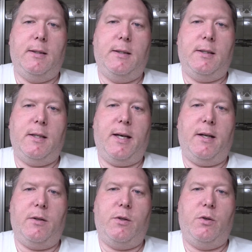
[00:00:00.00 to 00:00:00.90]
Isn't
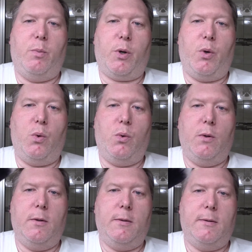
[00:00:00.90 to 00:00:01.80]
that super
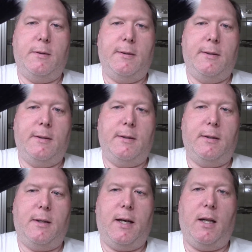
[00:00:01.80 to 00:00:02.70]
cool?
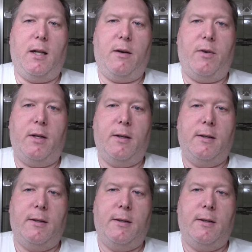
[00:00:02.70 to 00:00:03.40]
I love it.